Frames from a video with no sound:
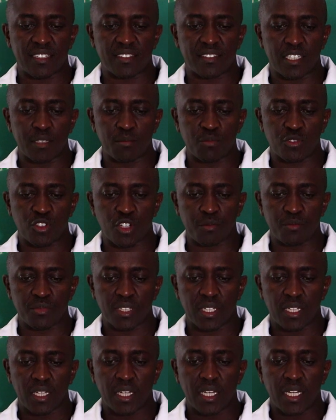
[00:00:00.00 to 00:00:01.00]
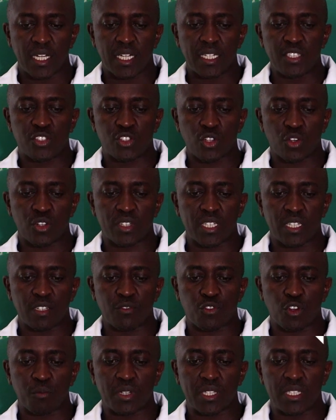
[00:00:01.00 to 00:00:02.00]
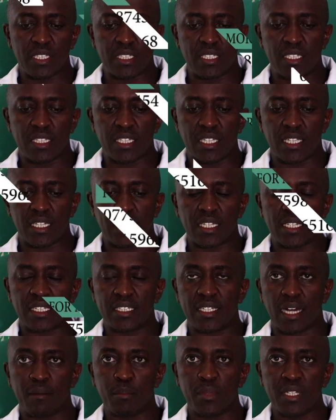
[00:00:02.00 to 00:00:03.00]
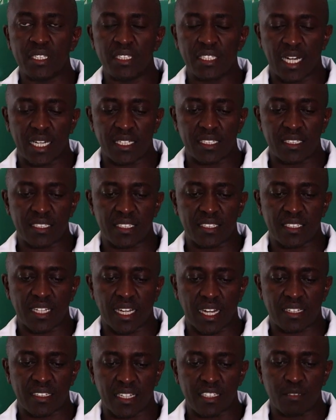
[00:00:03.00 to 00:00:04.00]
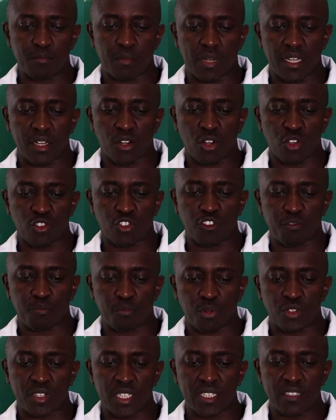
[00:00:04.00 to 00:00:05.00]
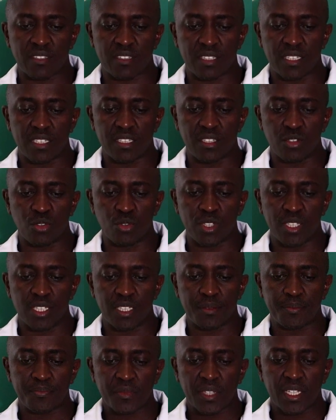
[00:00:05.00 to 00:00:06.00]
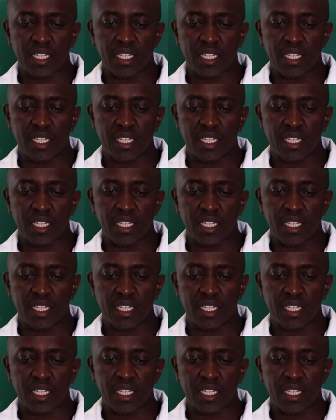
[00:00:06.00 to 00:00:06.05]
and symptoms resulting from kidney damage, and it is characterized by loss of proteins in urine.